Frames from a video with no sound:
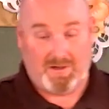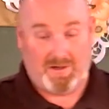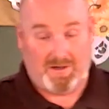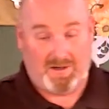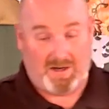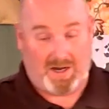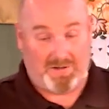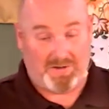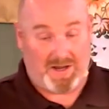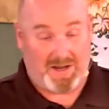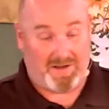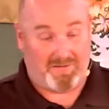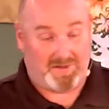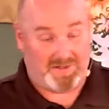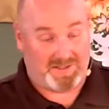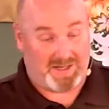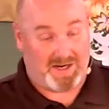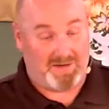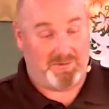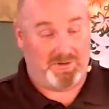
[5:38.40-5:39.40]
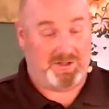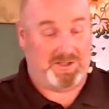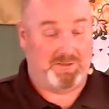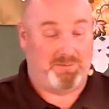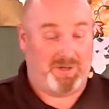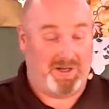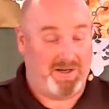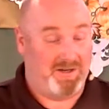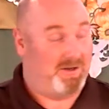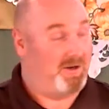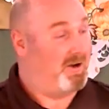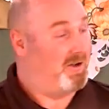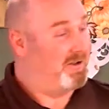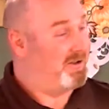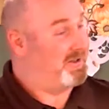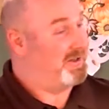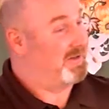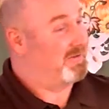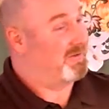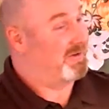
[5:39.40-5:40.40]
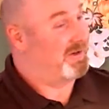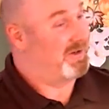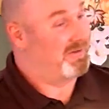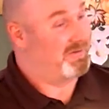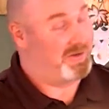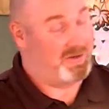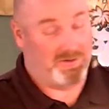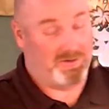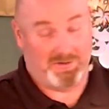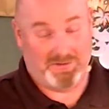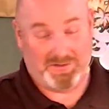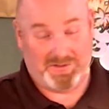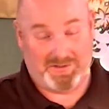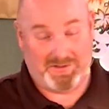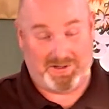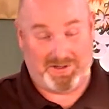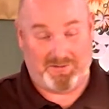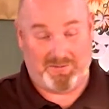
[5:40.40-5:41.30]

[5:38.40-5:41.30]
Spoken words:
I'll not have the time to explain all the differing views.